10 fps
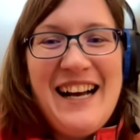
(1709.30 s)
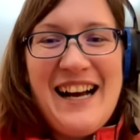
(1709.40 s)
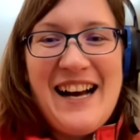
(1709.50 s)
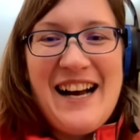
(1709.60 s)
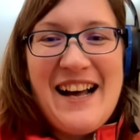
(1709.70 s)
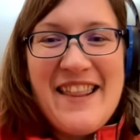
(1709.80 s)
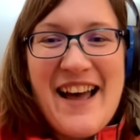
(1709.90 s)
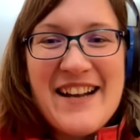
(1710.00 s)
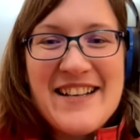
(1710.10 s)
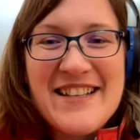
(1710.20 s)

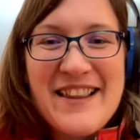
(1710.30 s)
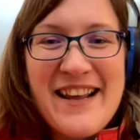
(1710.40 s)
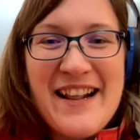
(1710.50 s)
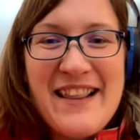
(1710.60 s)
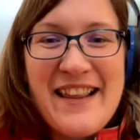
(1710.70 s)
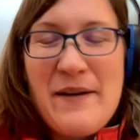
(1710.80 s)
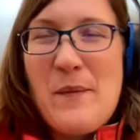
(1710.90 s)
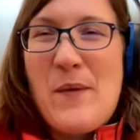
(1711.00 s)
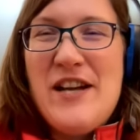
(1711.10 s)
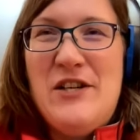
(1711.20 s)
that is a thing
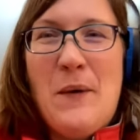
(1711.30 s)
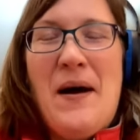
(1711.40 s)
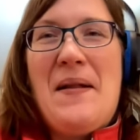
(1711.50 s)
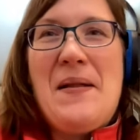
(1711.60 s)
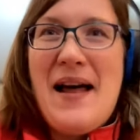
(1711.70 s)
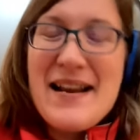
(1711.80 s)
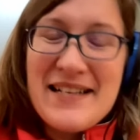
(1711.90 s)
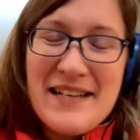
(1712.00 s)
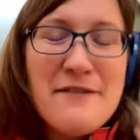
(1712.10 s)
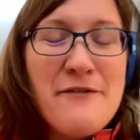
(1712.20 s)
that we do a lot
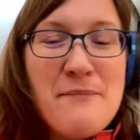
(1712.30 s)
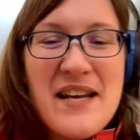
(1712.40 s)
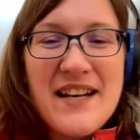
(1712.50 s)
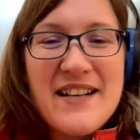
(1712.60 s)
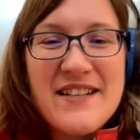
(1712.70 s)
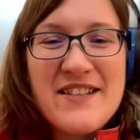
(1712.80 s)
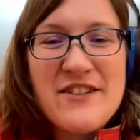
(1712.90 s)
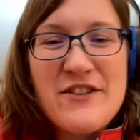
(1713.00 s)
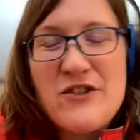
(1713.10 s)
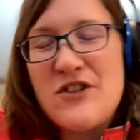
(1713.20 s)
of
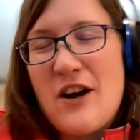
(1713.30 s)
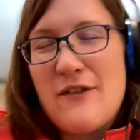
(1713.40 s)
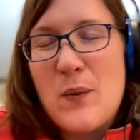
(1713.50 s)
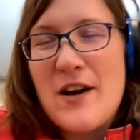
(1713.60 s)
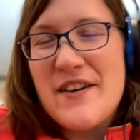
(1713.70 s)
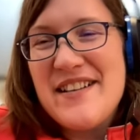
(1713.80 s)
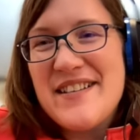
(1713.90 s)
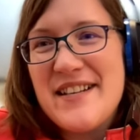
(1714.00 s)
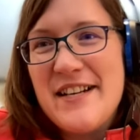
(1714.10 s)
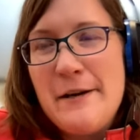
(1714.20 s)
because software
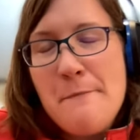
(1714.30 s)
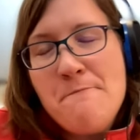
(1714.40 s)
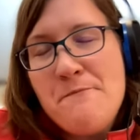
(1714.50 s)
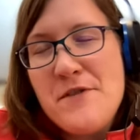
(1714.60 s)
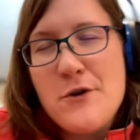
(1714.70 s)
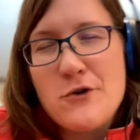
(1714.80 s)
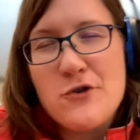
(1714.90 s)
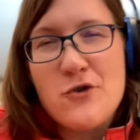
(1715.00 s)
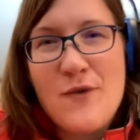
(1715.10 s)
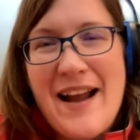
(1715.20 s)
is in your
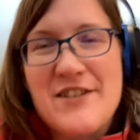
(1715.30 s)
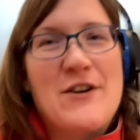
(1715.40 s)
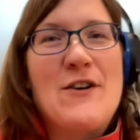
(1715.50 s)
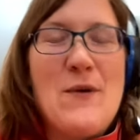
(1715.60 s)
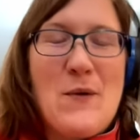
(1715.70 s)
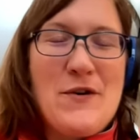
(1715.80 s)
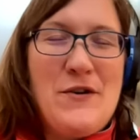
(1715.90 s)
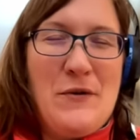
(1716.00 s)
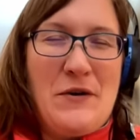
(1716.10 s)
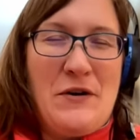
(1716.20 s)
tractor or
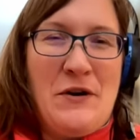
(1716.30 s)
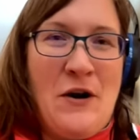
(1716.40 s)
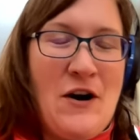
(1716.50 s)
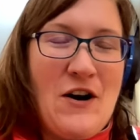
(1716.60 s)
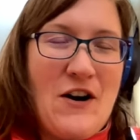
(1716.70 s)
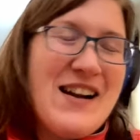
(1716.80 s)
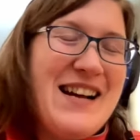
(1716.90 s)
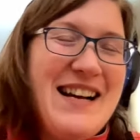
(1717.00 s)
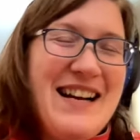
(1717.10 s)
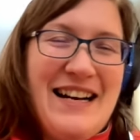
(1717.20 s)
your car
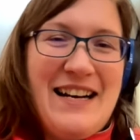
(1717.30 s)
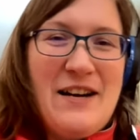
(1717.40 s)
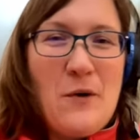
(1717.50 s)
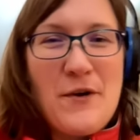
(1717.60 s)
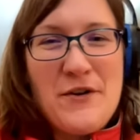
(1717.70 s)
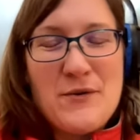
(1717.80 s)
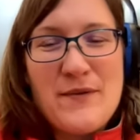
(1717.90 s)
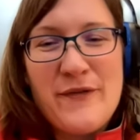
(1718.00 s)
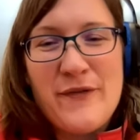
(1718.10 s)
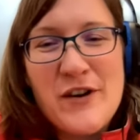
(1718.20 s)
or your
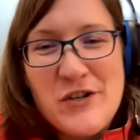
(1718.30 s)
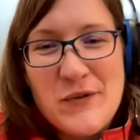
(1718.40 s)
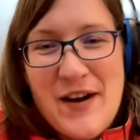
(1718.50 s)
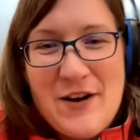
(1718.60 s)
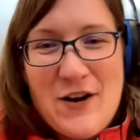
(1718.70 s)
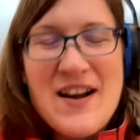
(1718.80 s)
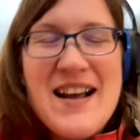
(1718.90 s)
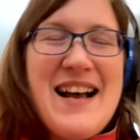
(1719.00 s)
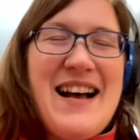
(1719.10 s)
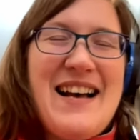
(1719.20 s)
refrigerator.
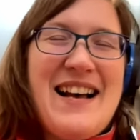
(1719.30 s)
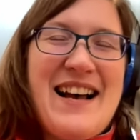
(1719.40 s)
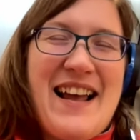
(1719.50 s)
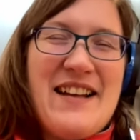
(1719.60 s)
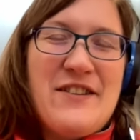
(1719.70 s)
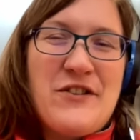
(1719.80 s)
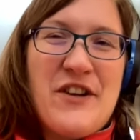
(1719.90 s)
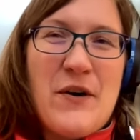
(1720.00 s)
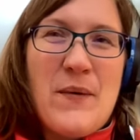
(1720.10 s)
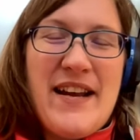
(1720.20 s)
And
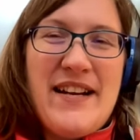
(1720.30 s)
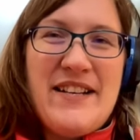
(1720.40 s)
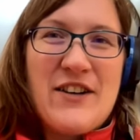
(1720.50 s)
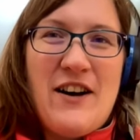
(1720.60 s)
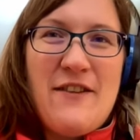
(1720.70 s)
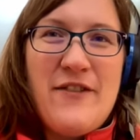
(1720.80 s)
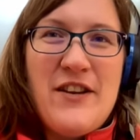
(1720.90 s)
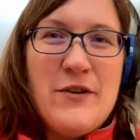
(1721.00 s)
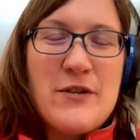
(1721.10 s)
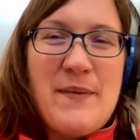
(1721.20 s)
so it is
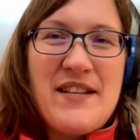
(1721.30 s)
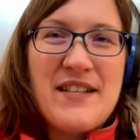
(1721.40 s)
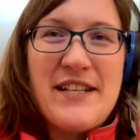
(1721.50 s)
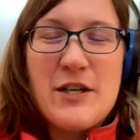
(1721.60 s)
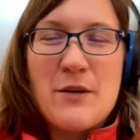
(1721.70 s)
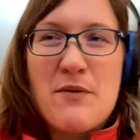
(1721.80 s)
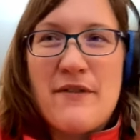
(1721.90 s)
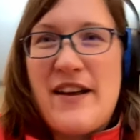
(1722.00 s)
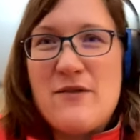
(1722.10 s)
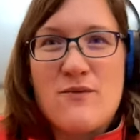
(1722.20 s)
often used basically to
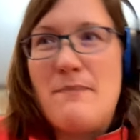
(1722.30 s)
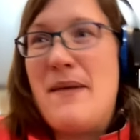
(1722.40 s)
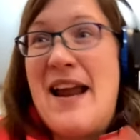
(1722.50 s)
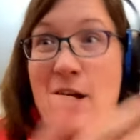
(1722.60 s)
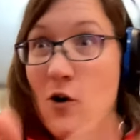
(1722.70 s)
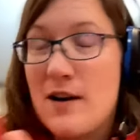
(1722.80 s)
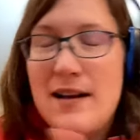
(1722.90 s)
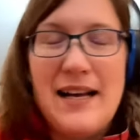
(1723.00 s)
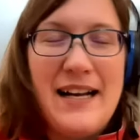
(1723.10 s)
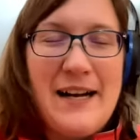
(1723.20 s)
prevent repair.
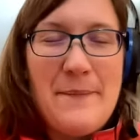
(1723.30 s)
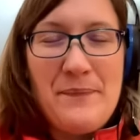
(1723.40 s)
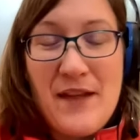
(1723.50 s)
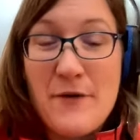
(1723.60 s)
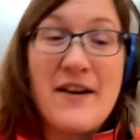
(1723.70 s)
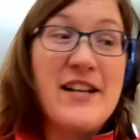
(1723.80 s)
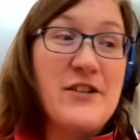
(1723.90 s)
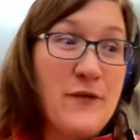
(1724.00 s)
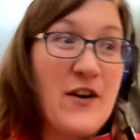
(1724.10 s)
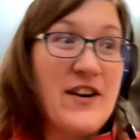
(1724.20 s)
Now, without getting
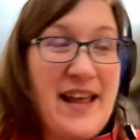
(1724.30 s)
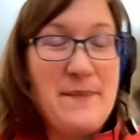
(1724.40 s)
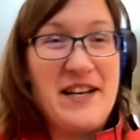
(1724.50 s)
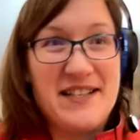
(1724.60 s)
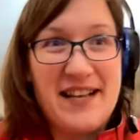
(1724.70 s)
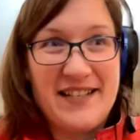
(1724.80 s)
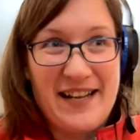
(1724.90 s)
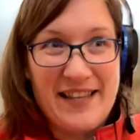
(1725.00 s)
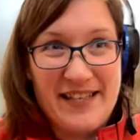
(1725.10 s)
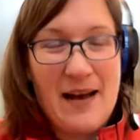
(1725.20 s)
too far into that, because that is
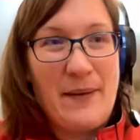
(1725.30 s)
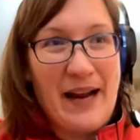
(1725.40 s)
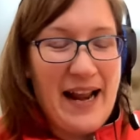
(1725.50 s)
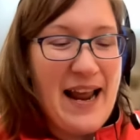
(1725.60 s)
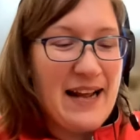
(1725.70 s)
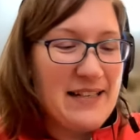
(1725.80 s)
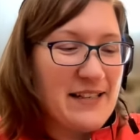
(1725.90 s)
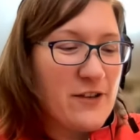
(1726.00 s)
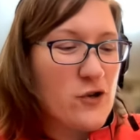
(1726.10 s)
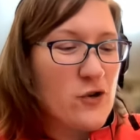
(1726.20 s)
not the topic at hand,
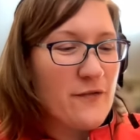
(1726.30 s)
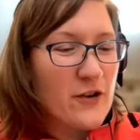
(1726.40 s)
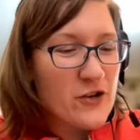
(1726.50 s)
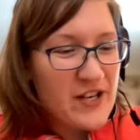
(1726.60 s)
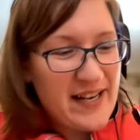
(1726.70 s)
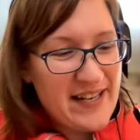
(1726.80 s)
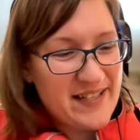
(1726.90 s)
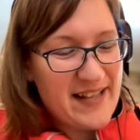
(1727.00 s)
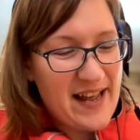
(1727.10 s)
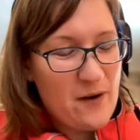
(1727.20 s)
the short version
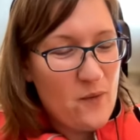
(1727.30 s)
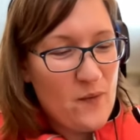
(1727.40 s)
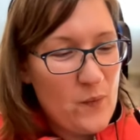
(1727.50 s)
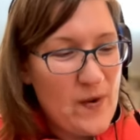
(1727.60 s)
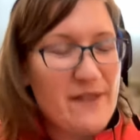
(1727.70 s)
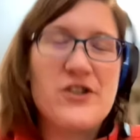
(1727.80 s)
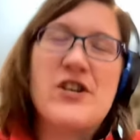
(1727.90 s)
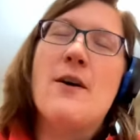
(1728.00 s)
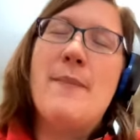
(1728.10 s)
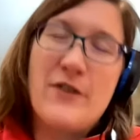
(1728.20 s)
is that we have to
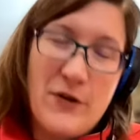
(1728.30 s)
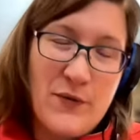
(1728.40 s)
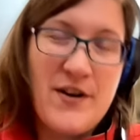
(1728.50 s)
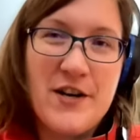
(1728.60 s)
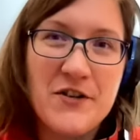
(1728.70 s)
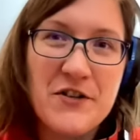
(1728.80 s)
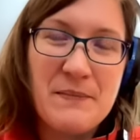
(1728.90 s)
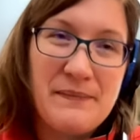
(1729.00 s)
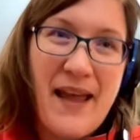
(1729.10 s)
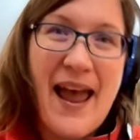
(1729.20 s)
show up every 3 years,
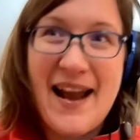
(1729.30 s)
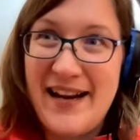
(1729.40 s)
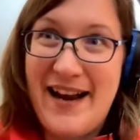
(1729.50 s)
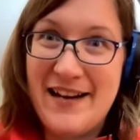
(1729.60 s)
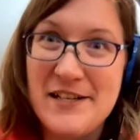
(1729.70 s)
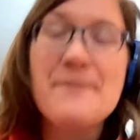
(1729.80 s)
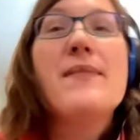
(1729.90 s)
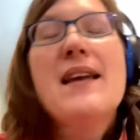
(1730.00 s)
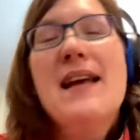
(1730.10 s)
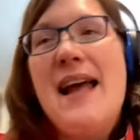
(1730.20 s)
hat in hand,
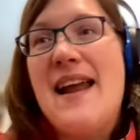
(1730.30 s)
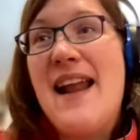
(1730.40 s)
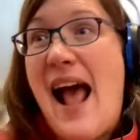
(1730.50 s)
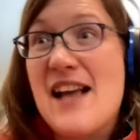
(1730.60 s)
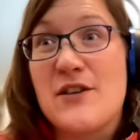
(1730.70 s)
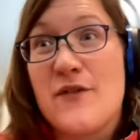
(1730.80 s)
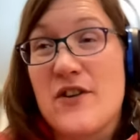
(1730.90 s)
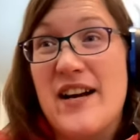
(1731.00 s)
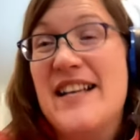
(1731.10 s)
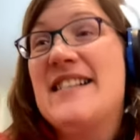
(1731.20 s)
and ask
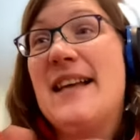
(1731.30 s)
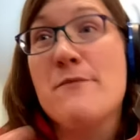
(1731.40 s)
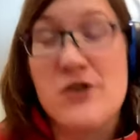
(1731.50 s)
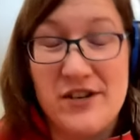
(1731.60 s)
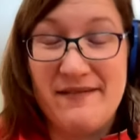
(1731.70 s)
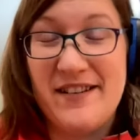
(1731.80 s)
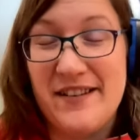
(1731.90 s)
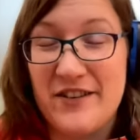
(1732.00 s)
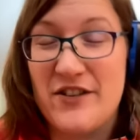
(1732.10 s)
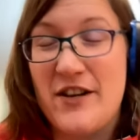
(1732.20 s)
for an exemption to
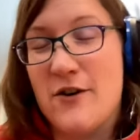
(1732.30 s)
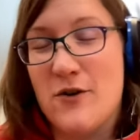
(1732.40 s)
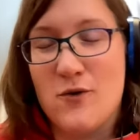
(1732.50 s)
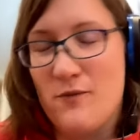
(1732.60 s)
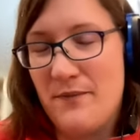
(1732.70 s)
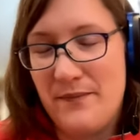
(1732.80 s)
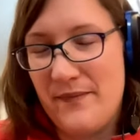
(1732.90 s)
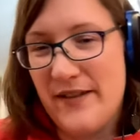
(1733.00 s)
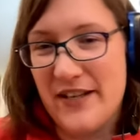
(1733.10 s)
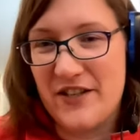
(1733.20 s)
this no
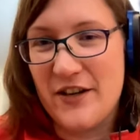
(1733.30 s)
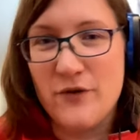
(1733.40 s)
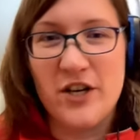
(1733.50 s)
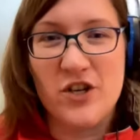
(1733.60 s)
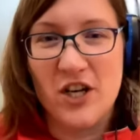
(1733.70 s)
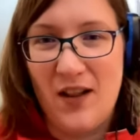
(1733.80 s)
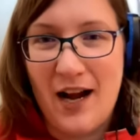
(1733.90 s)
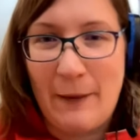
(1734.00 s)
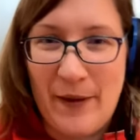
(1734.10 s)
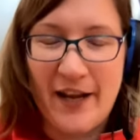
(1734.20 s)
digital
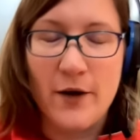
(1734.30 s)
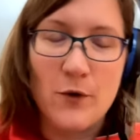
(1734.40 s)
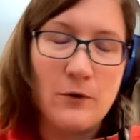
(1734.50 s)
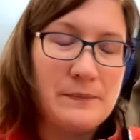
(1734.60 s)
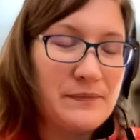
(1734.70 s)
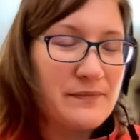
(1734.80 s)
lock picking rule.